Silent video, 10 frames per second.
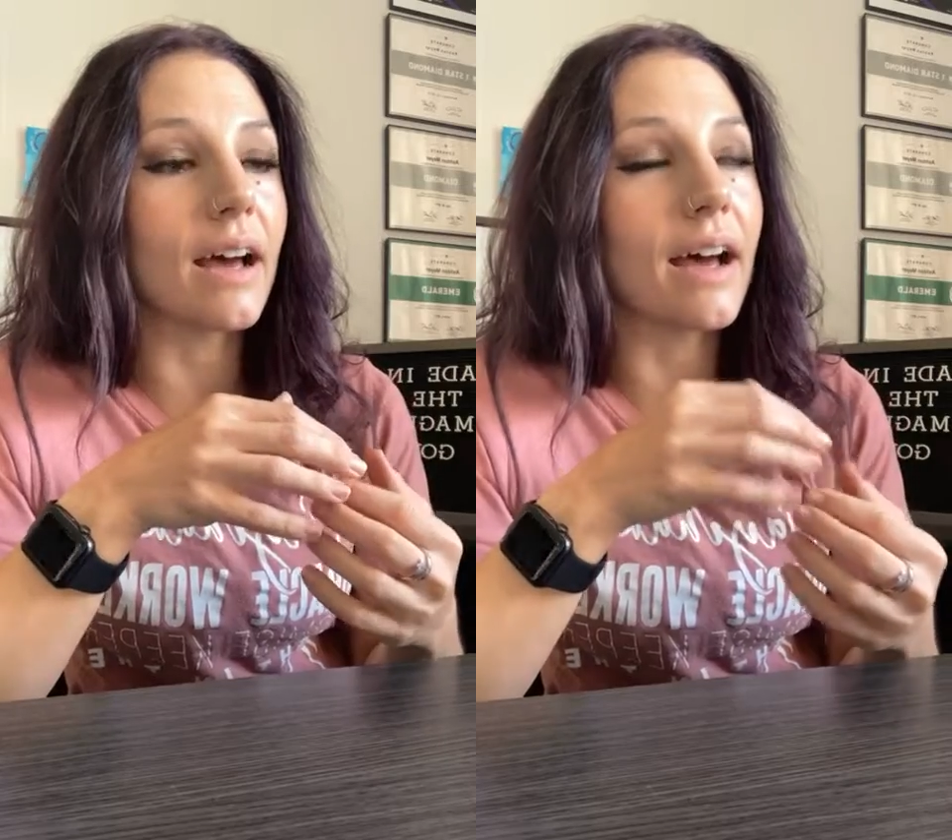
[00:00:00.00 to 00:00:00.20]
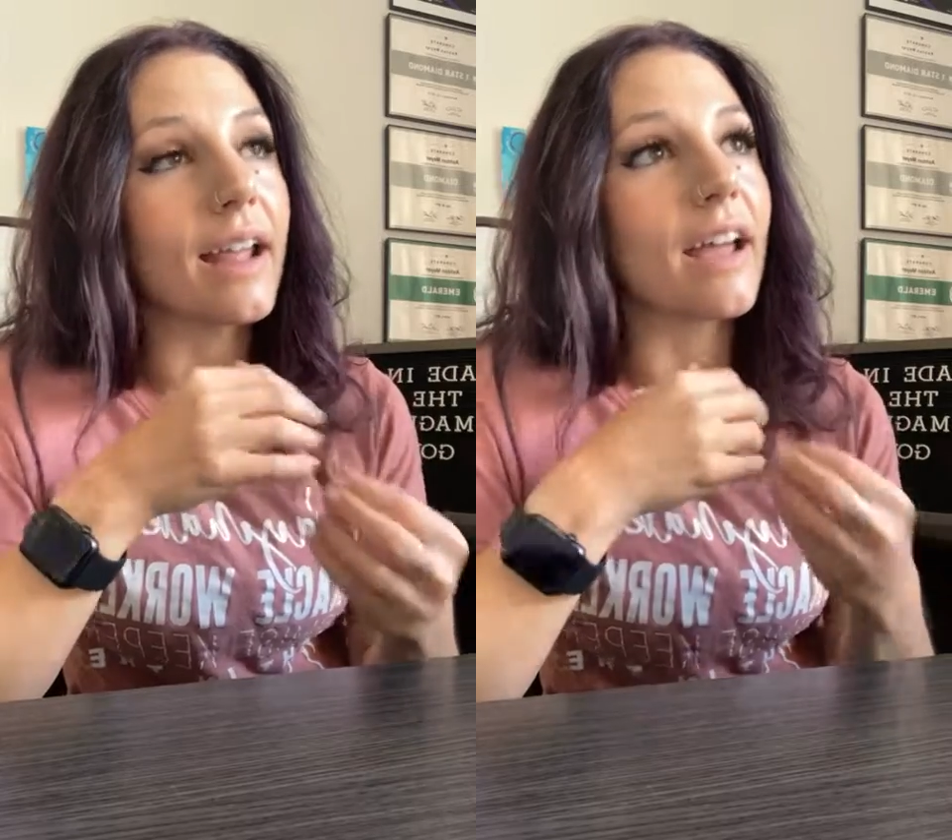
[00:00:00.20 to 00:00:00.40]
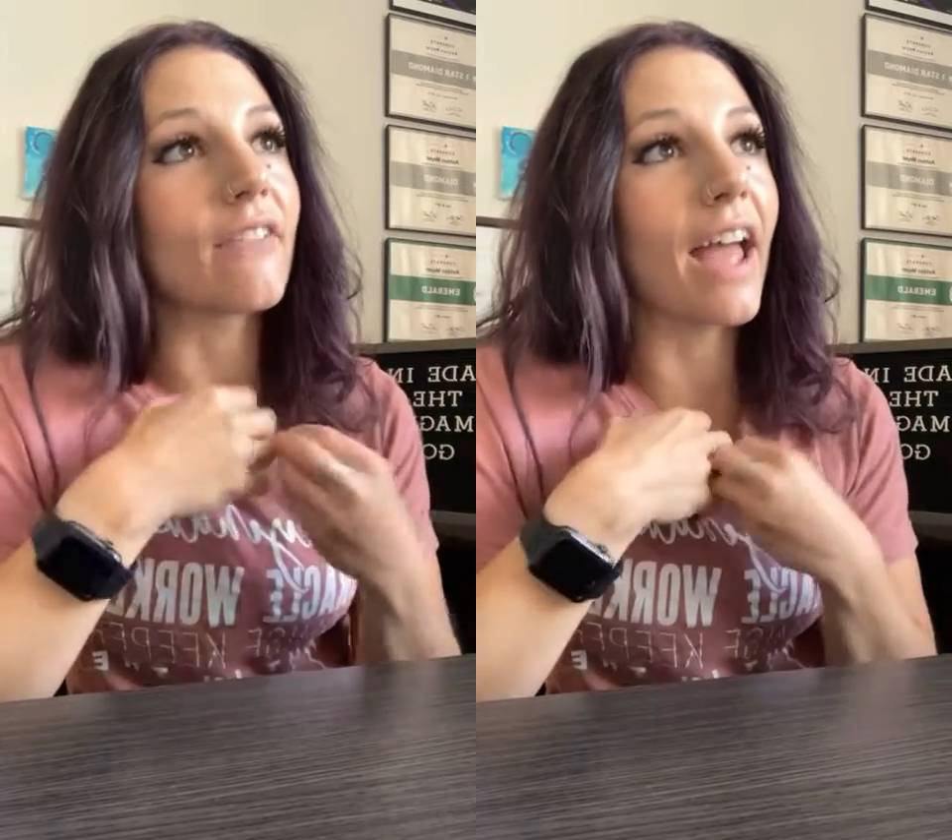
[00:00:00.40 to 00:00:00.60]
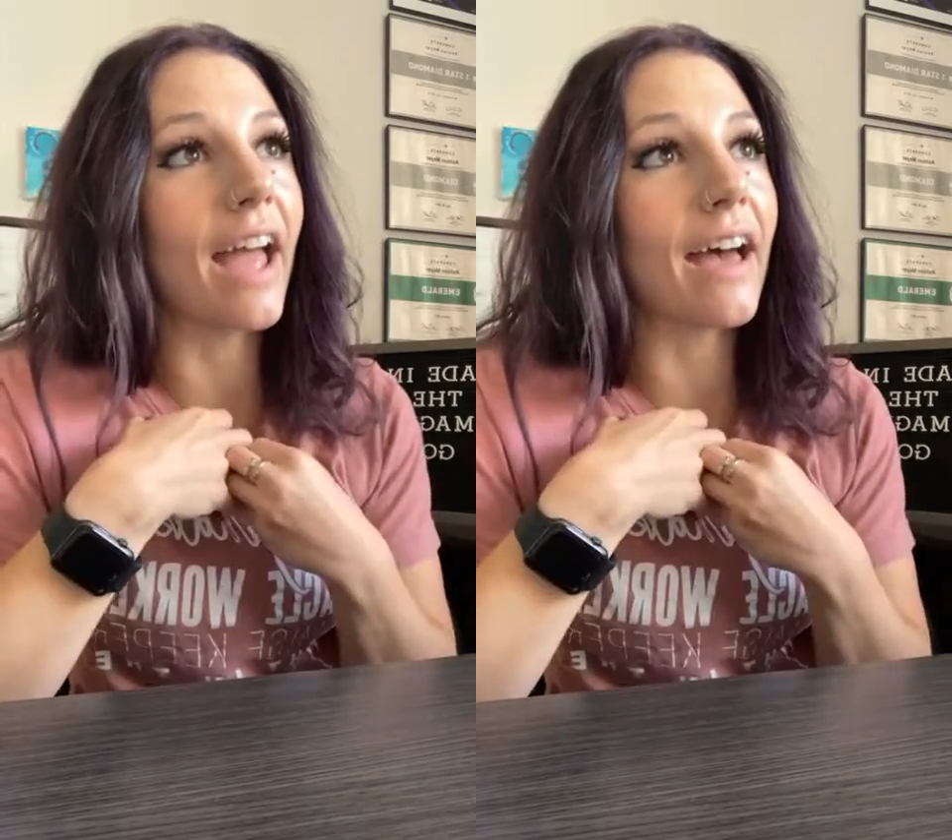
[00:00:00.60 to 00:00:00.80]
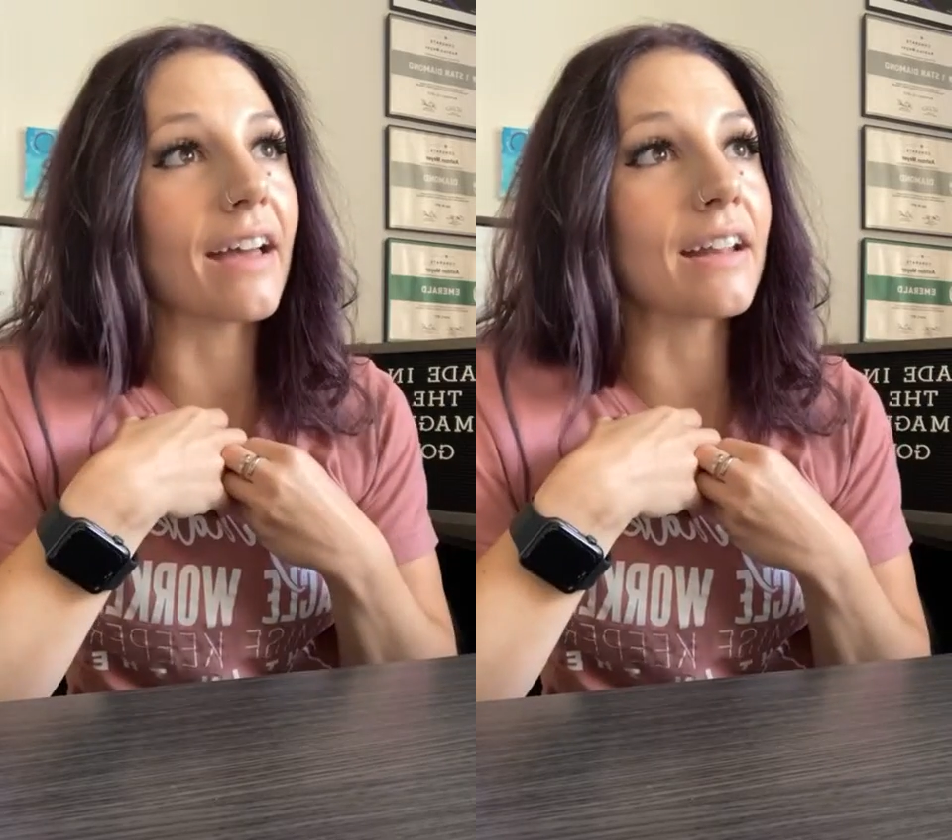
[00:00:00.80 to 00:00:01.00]
I have
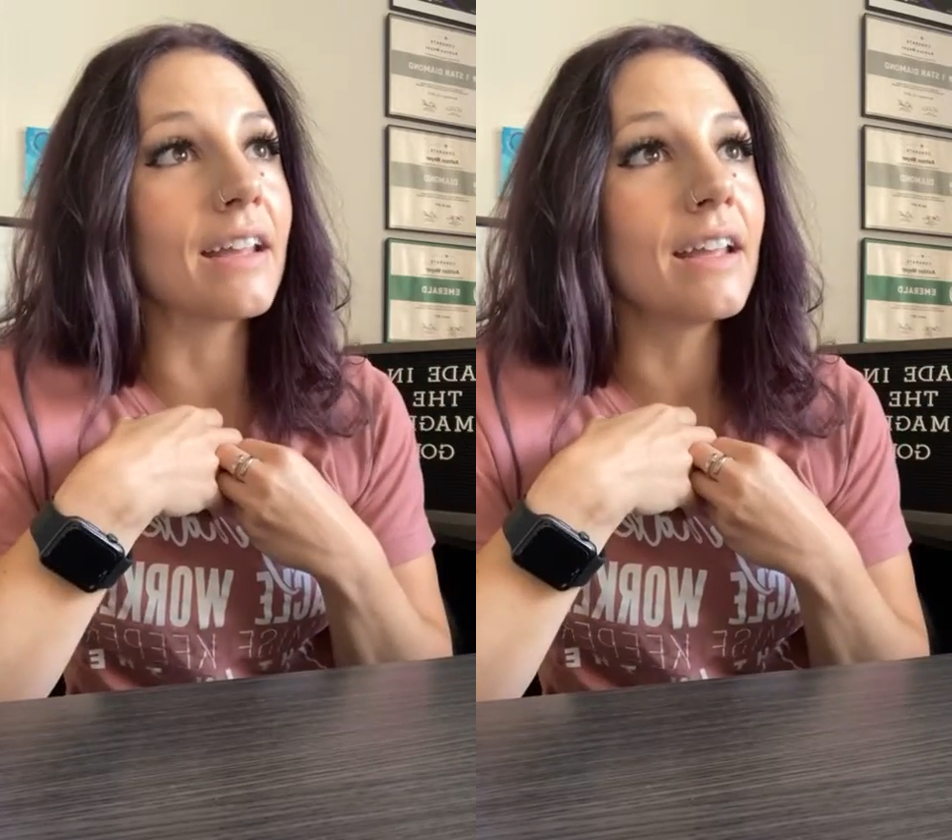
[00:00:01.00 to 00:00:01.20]
had